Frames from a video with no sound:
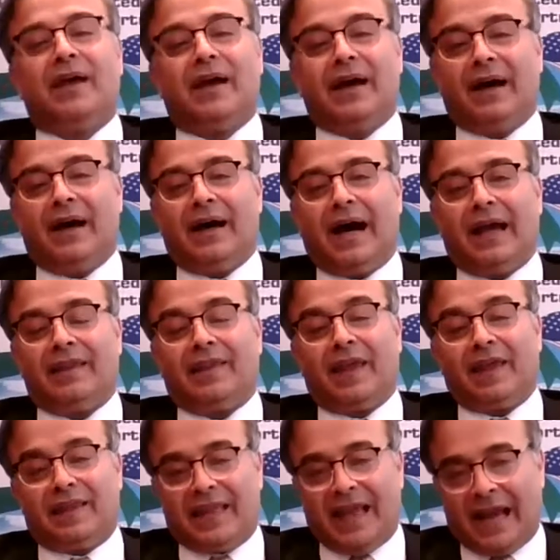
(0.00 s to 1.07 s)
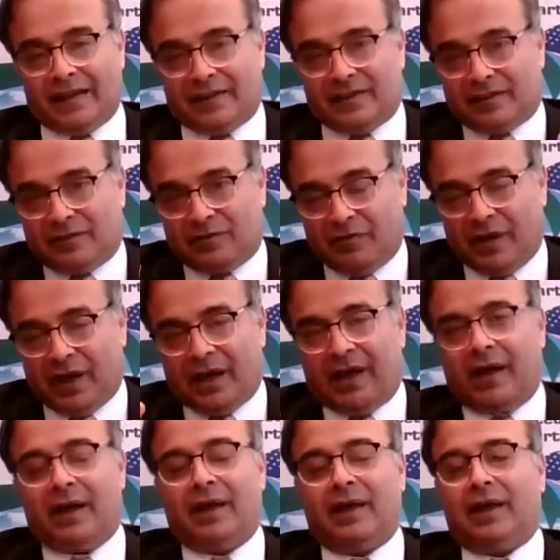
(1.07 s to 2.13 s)
I think that's
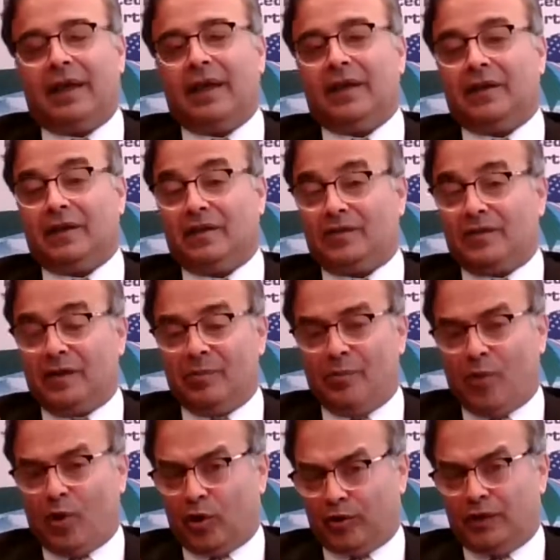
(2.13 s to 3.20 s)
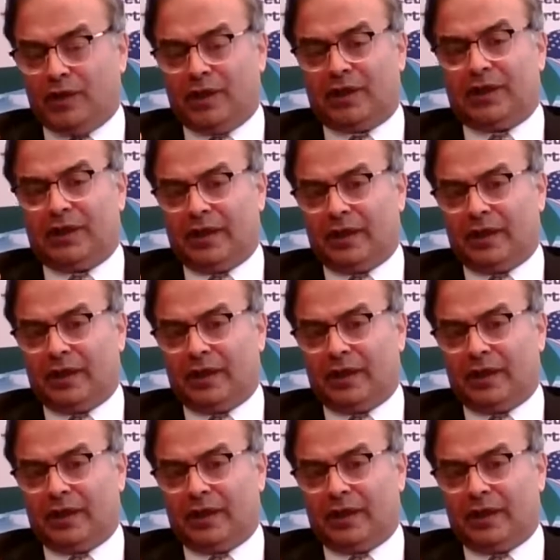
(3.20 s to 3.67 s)
where it is important